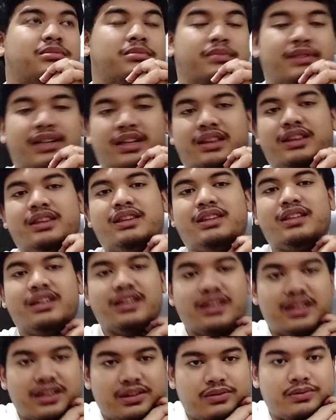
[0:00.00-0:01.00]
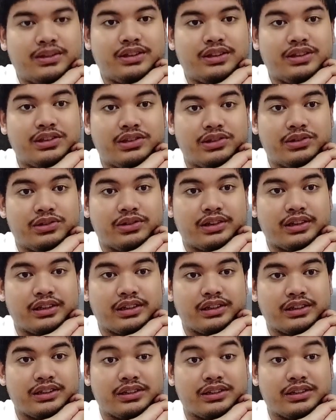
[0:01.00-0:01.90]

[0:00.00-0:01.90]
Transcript: But what do you think?